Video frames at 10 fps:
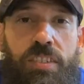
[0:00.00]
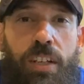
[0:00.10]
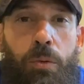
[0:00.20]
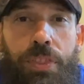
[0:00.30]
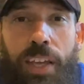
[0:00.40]

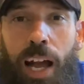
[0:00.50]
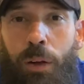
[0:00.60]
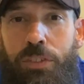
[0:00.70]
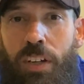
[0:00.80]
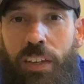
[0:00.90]
stick with the
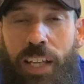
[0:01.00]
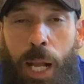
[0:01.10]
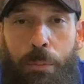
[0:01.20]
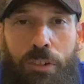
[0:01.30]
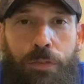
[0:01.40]
outside of the
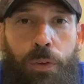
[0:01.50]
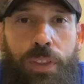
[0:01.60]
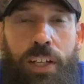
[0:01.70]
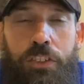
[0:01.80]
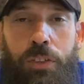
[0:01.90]
camper and a few
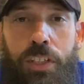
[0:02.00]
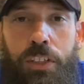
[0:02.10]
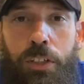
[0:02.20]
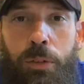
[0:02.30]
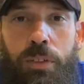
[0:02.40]
things you can
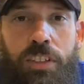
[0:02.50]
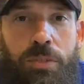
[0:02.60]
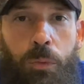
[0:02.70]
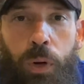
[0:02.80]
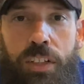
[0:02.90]
do and
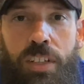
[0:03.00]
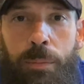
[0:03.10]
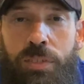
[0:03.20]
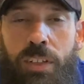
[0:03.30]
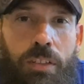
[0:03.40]
some quick
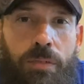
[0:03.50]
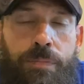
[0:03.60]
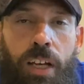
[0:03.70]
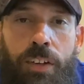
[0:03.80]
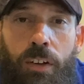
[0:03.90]
tips.
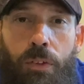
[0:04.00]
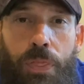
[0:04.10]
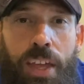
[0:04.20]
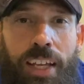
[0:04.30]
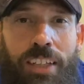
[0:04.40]
Another
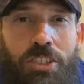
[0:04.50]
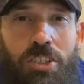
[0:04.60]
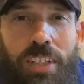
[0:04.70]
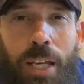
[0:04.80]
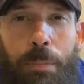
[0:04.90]
thing is
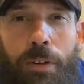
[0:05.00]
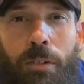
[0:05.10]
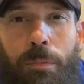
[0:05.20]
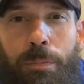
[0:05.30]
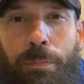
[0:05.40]
just keep
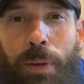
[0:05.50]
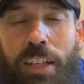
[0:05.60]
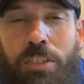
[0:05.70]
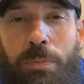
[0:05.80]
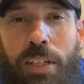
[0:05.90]
your
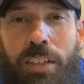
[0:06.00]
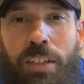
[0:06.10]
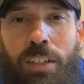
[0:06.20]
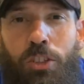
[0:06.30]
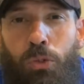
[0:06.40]
basement
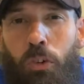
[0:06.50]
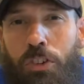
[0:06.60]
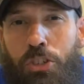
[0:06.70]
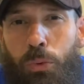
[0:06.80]
storage